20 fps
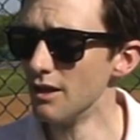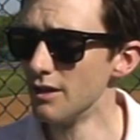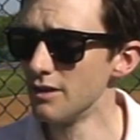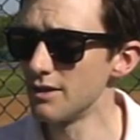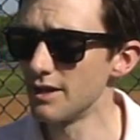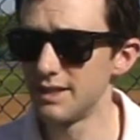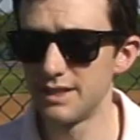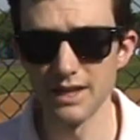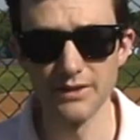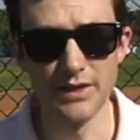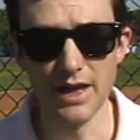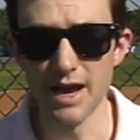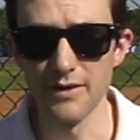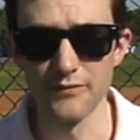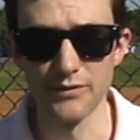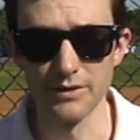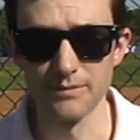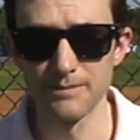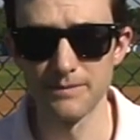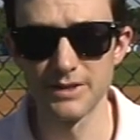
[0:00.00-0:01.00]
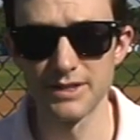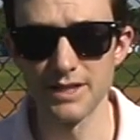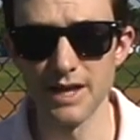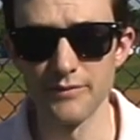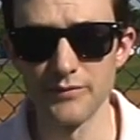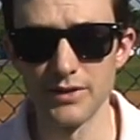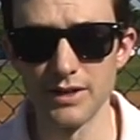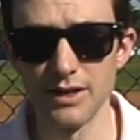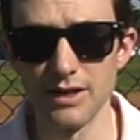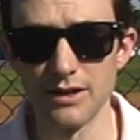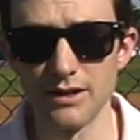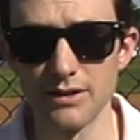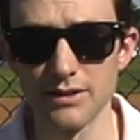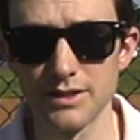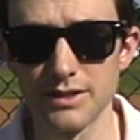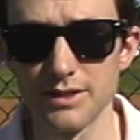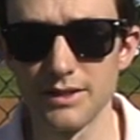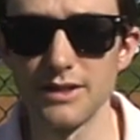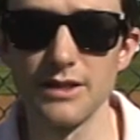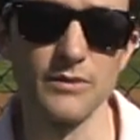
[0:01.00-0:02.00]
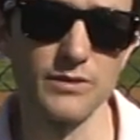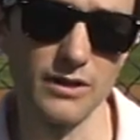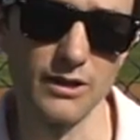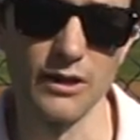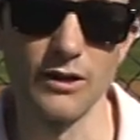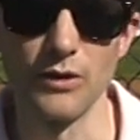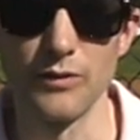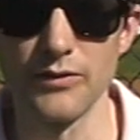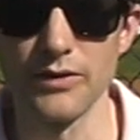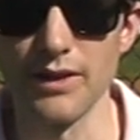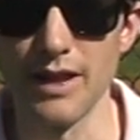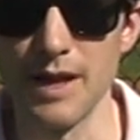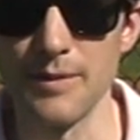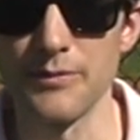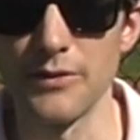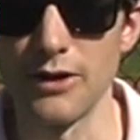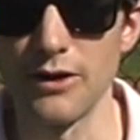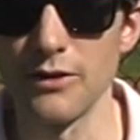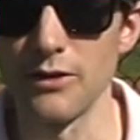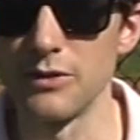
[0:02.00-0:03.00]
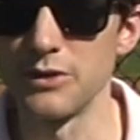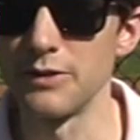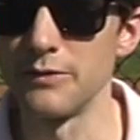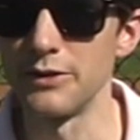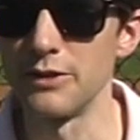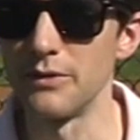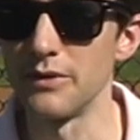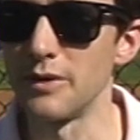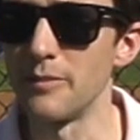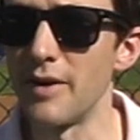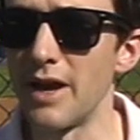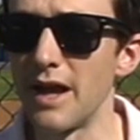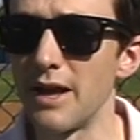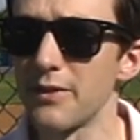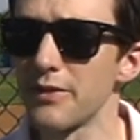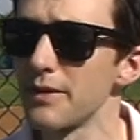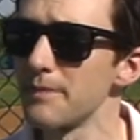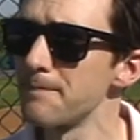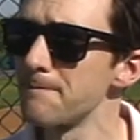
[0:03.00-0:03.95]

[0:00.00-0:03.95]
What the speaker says: I did that for 7 years. There was a little overlap there, those of you doing the math.